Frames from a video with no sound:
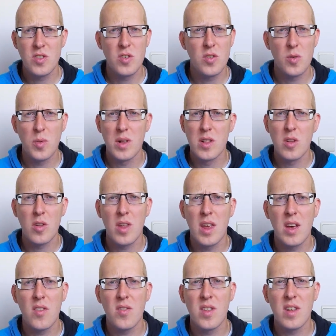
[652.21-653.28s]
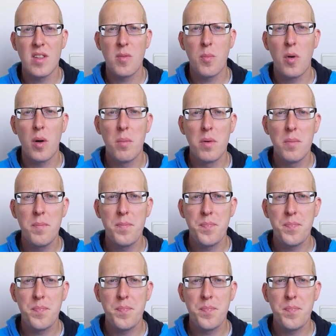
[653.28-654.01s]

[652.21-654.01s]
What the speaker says: you will not have that problem.